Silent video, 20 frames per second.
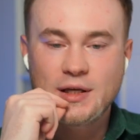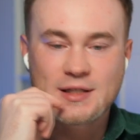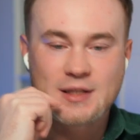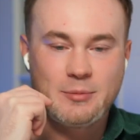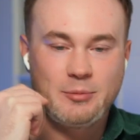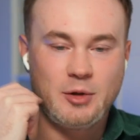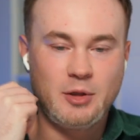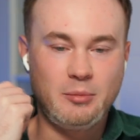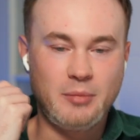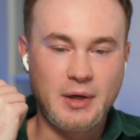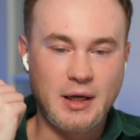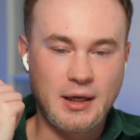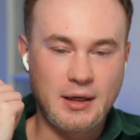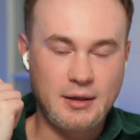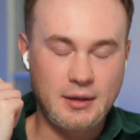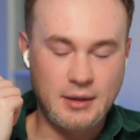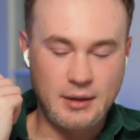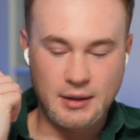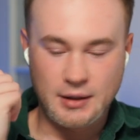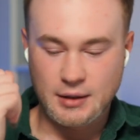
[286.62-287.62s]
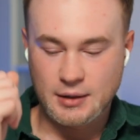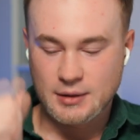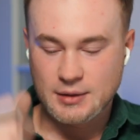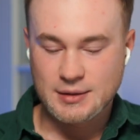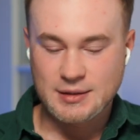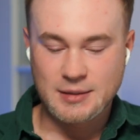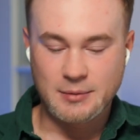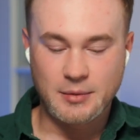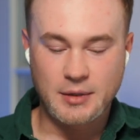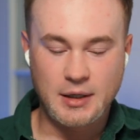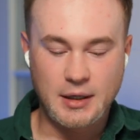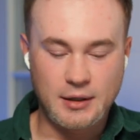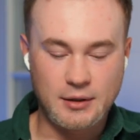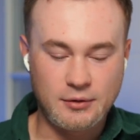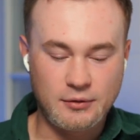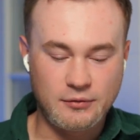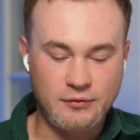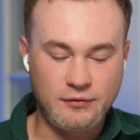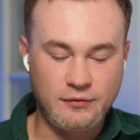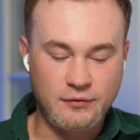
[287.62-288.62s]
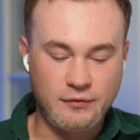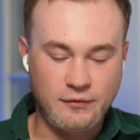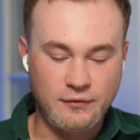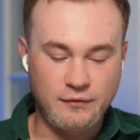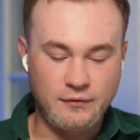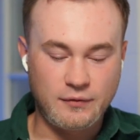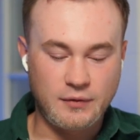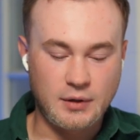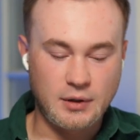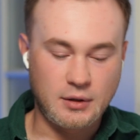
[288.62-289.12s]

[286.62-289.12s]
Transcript: for example, make some kind of